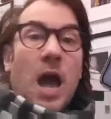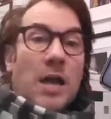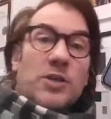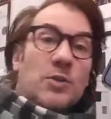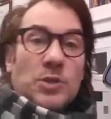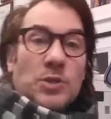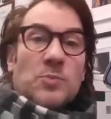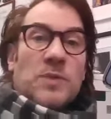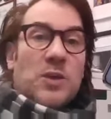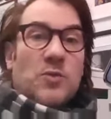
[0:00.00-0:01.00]
on
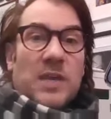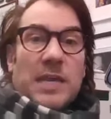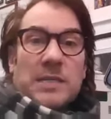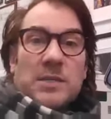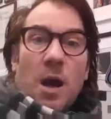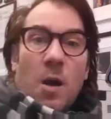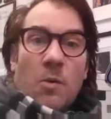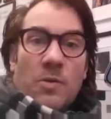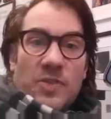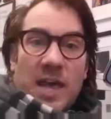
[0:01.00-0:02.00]
YouTube that you think is,
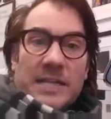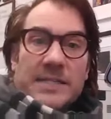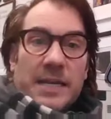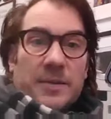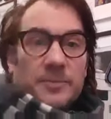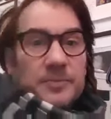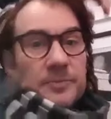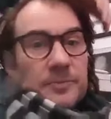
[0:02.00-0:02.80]
oh, that's it?